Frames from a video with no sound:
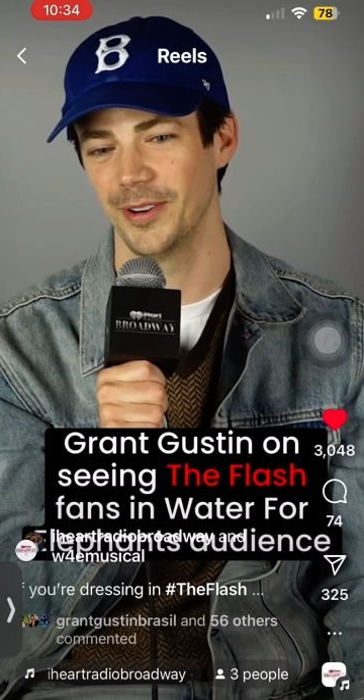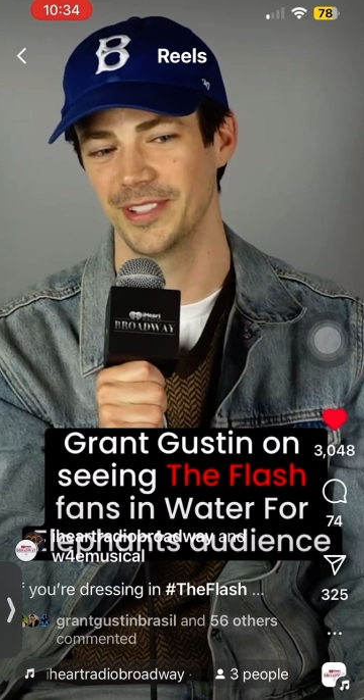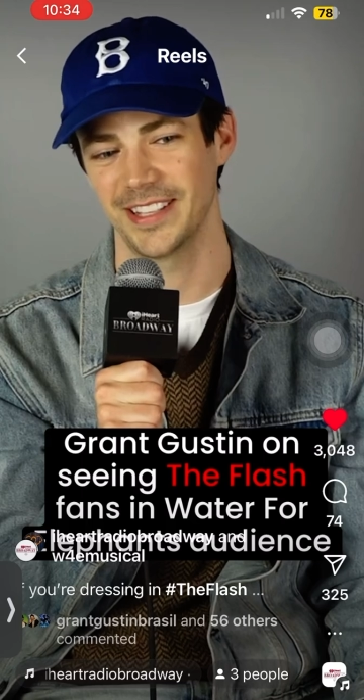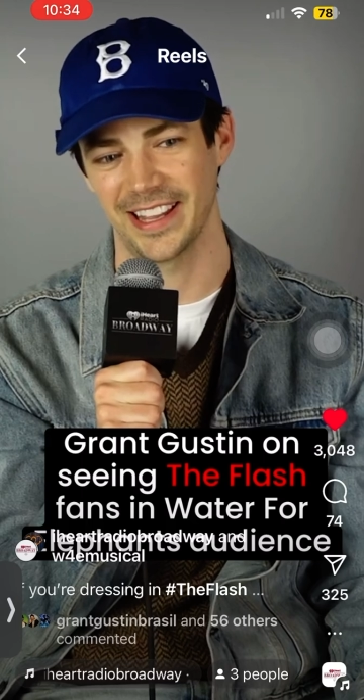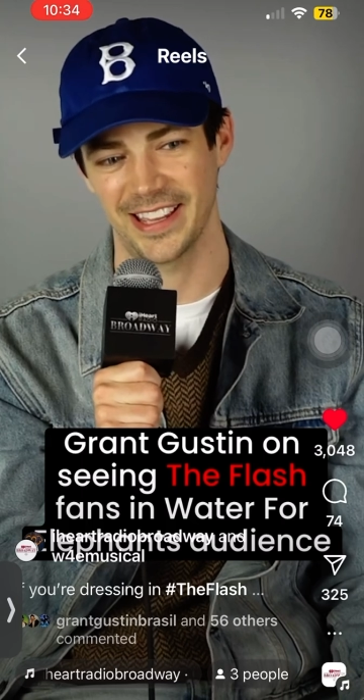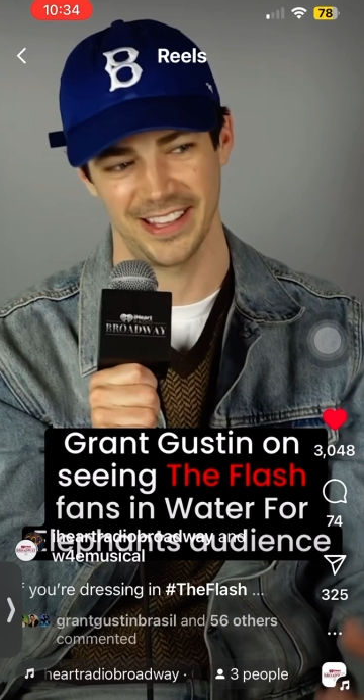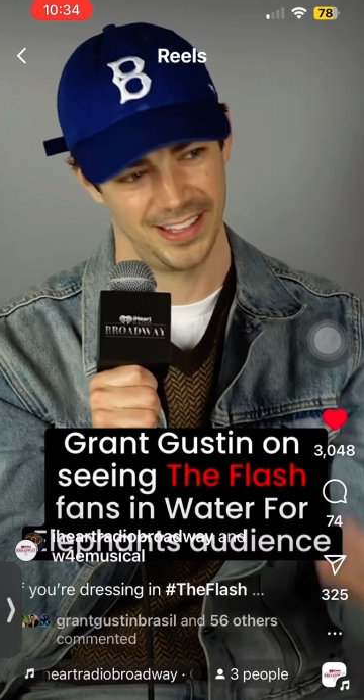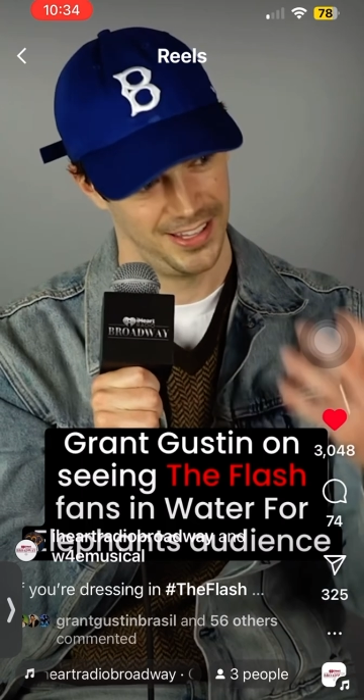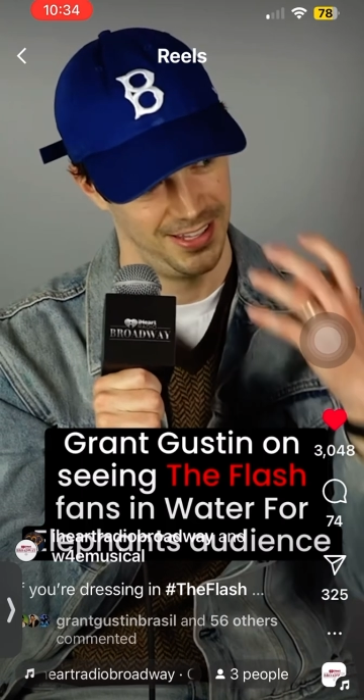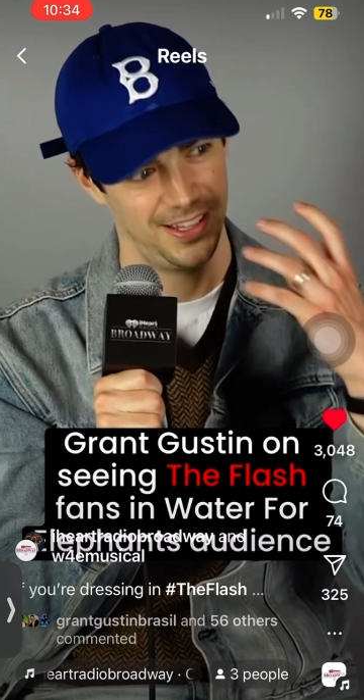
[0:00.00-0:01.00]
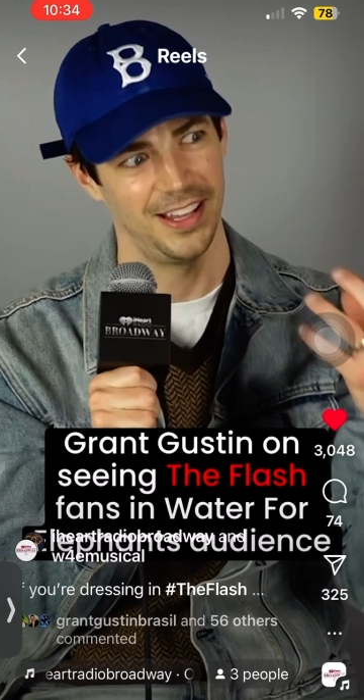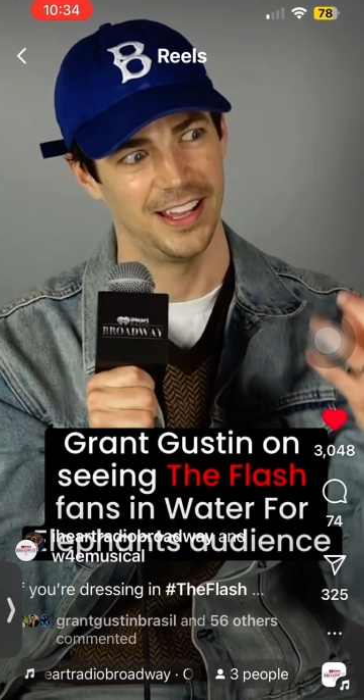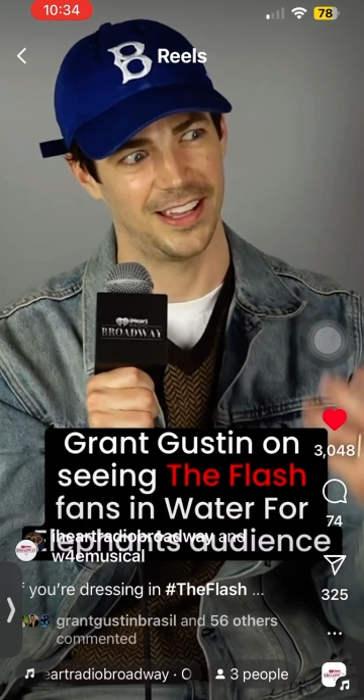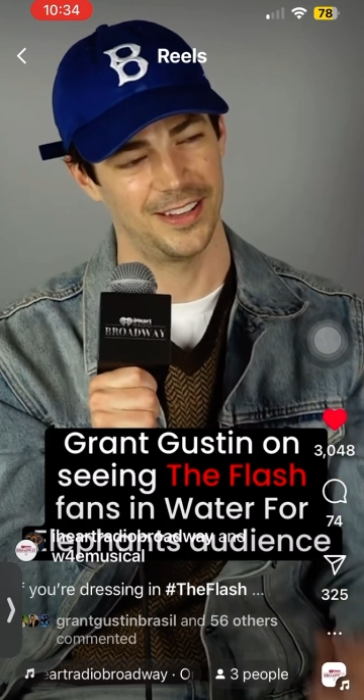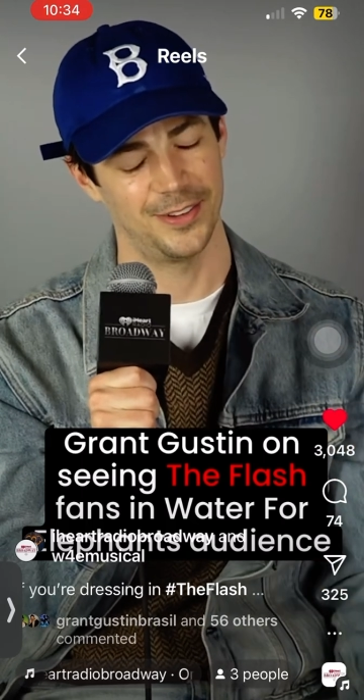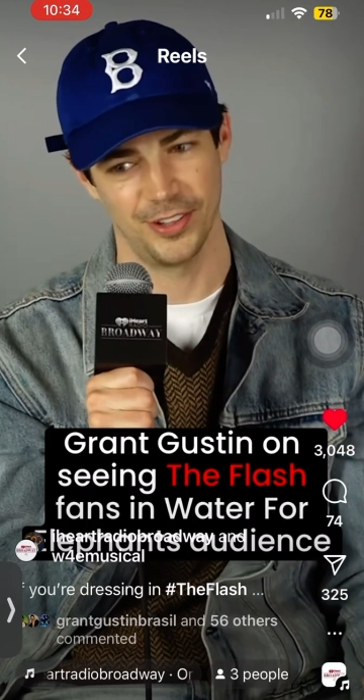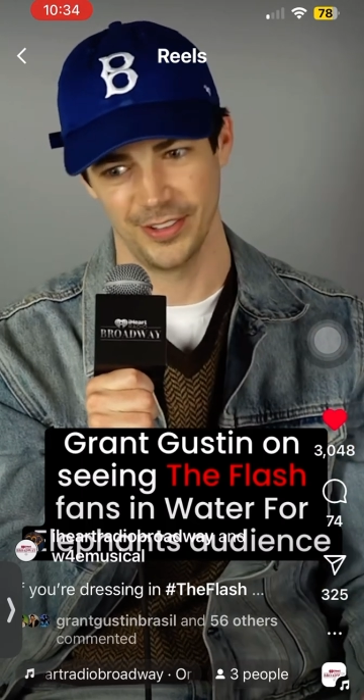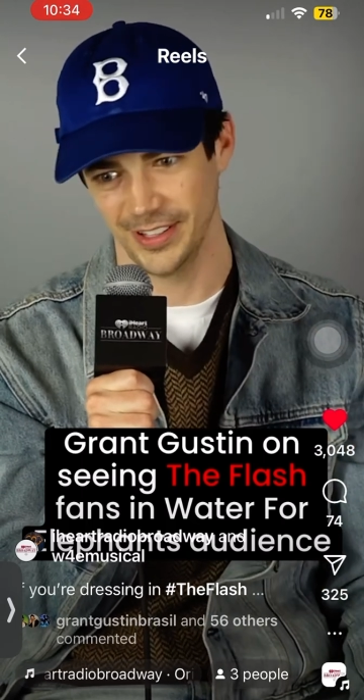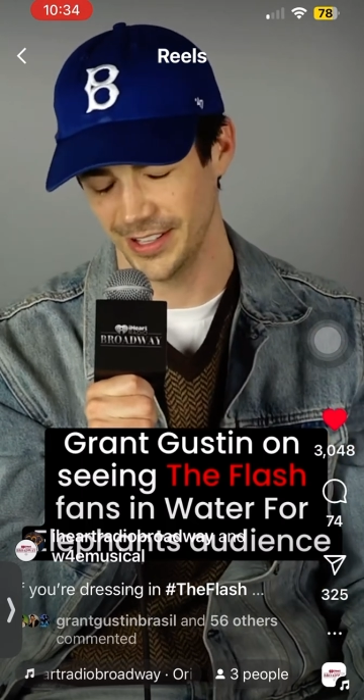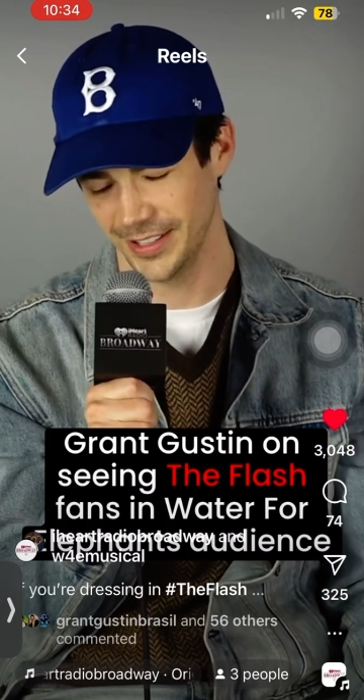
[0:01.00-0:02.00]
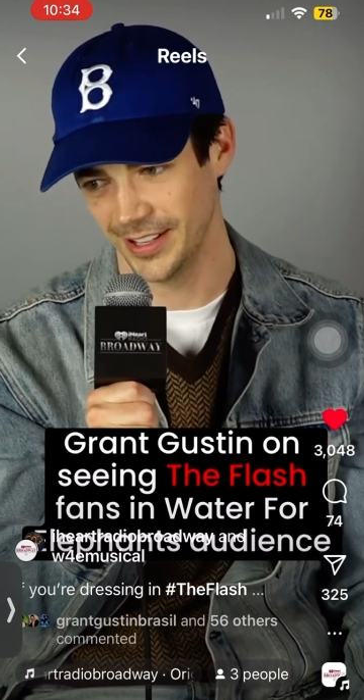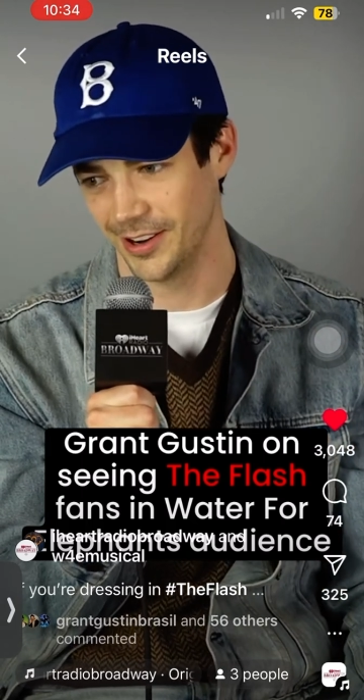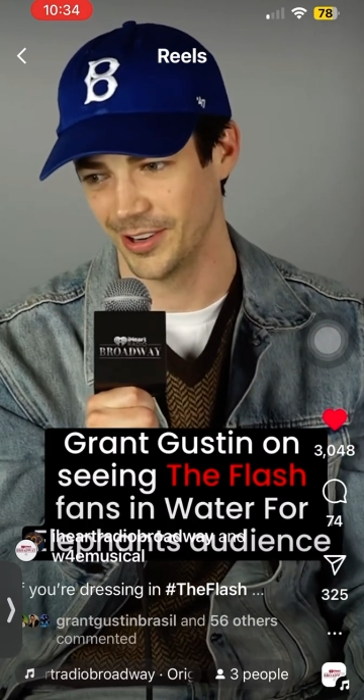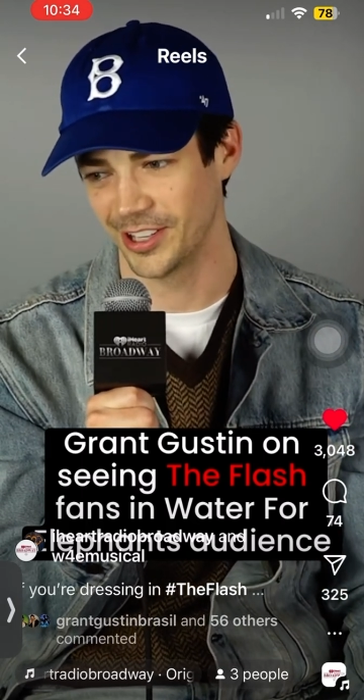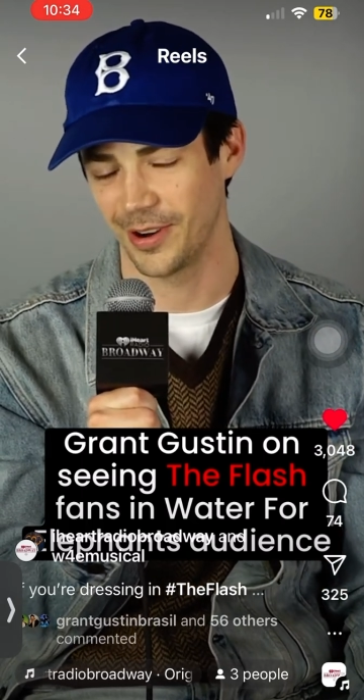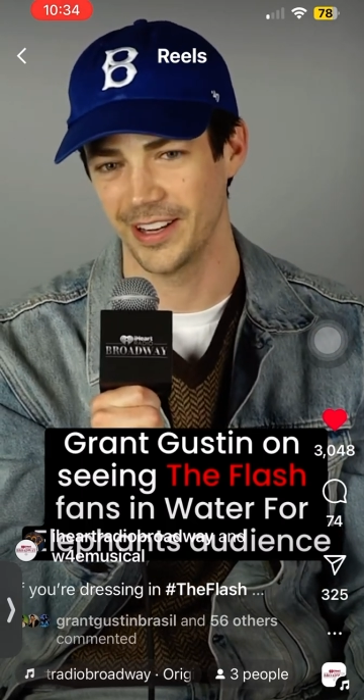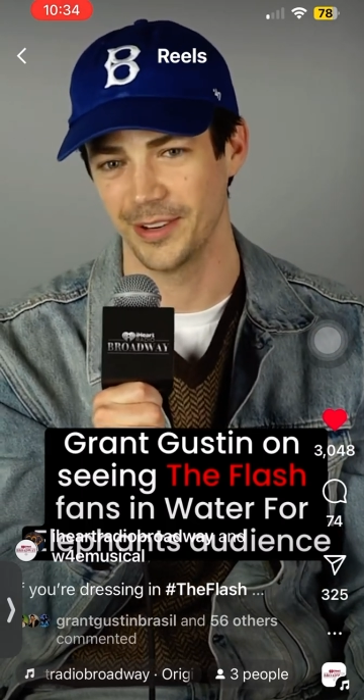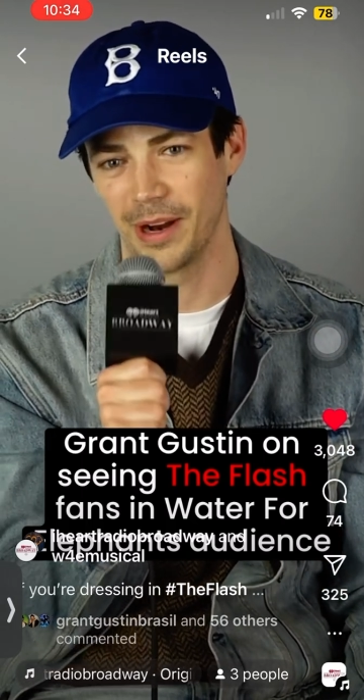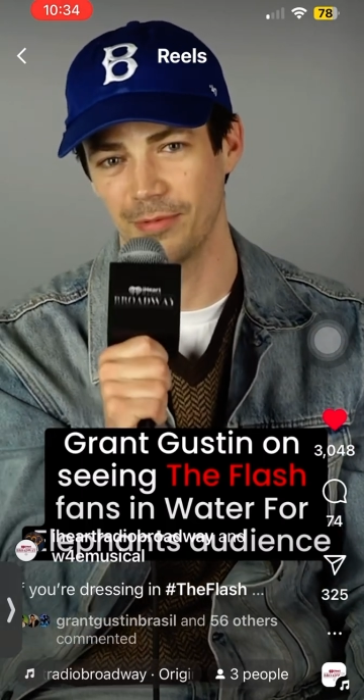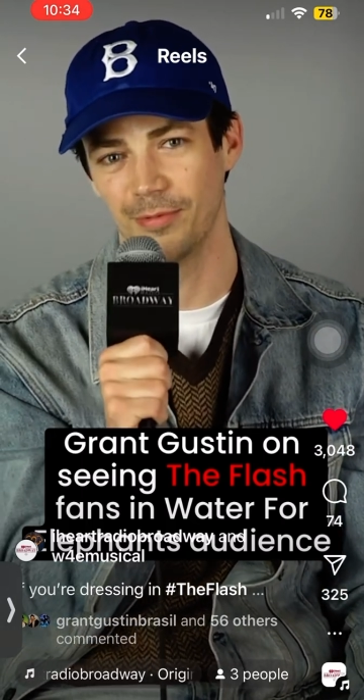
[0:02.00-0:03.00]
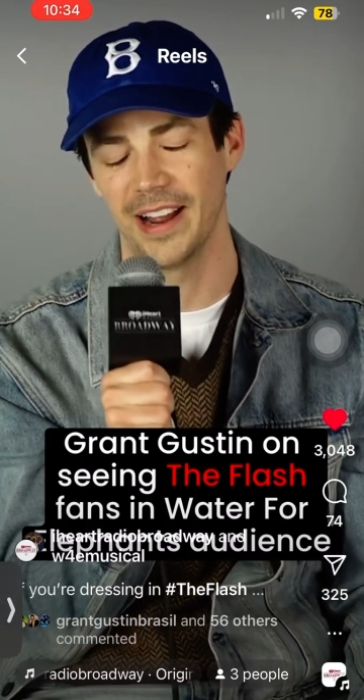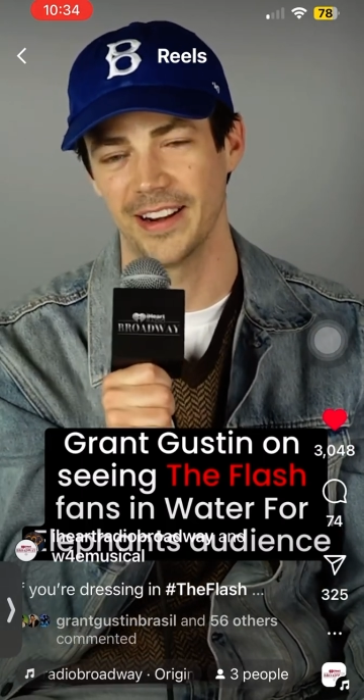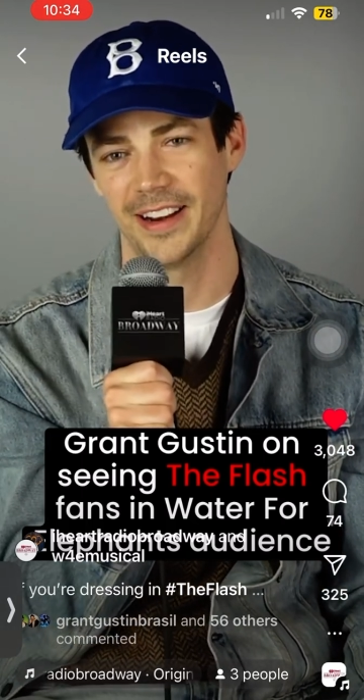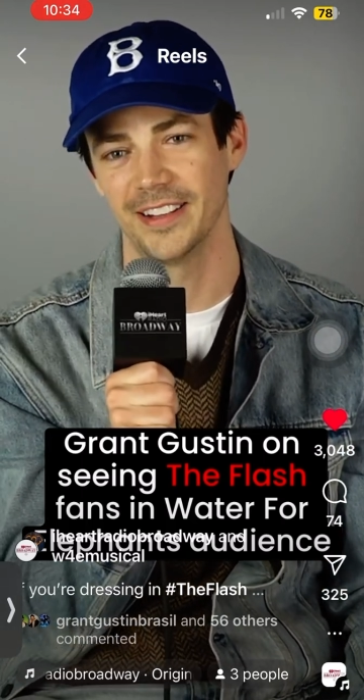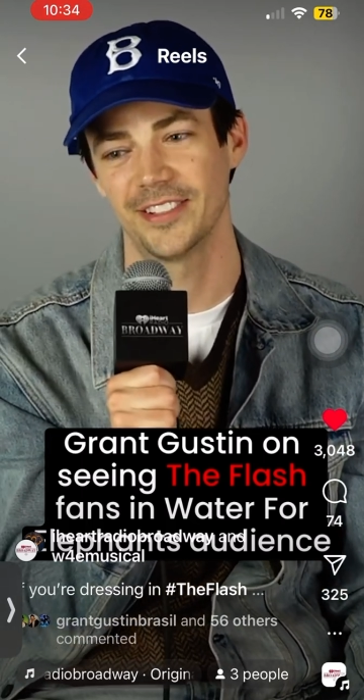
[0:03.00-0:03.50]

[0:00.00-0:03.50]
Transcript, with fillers: It's like like you know ingrained in my retina.